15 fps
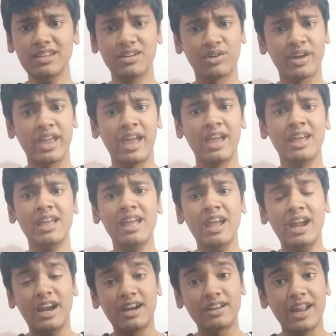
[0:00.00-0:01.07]
Okay,
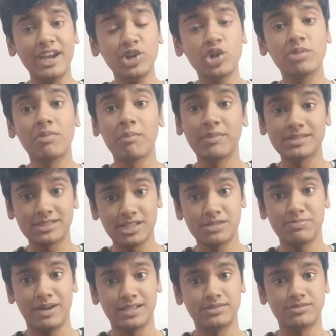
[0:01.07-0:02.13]
try to remember such
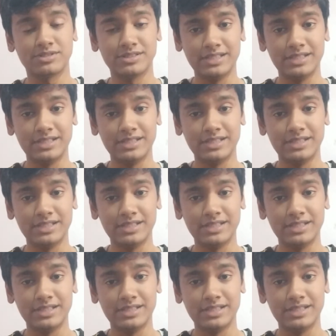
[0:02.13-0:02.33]
passwords.